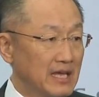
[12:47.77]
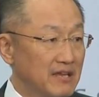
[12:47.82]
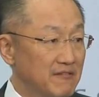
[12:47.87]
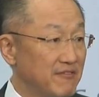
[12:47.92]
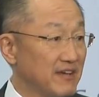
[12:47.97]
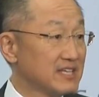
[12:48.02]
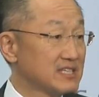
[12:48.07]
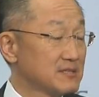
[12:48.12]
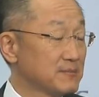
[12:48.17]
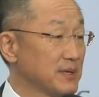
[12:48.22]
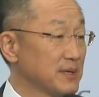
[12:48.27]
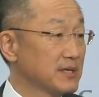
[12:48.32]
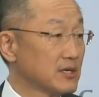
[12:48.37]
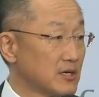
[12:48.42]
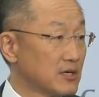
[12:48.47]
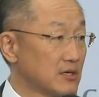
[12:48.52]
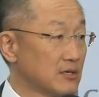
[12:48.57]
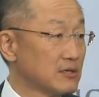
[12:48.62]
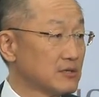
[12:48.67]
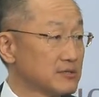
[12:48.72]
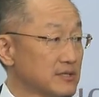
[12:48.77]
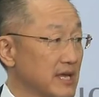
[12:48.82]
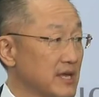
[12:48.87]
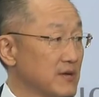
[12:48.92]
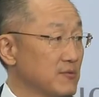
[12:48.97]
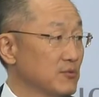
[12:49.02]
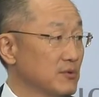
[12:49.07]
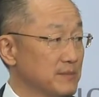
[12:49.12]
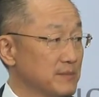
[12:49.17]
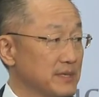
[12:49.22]
Investment in girls
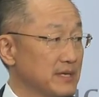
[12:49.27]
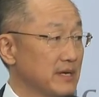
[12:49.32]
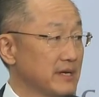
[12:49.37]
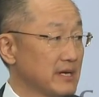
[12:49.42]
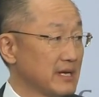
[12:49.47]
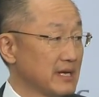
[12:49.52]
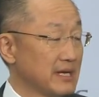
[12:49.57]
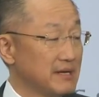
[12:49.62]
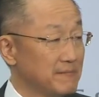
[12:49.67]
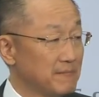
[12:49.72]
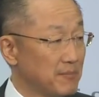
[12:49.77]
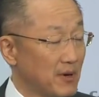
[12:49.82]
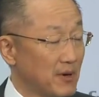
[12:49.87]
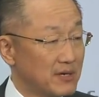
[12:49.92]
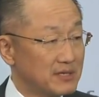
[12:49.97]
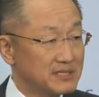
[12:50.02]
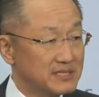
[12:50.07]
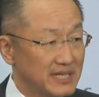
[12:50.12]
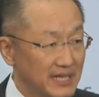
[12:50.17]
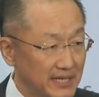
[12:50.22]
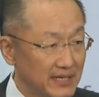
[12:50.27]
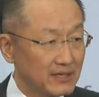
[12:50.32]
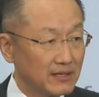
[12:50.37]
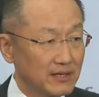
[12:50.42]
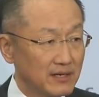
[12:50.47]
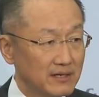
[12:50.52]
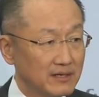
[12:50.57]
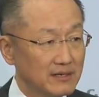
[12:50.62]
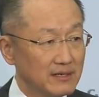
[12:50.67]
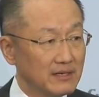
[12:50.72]
and women in
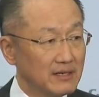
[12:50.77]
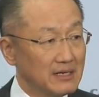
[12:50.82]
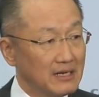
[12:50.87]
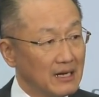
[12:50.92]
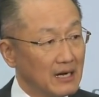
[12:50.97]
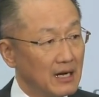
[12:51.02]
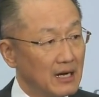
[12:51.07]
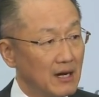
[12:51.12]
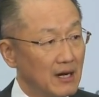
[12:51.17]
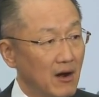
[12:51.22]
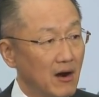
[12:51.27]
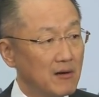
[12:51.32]
particular uh,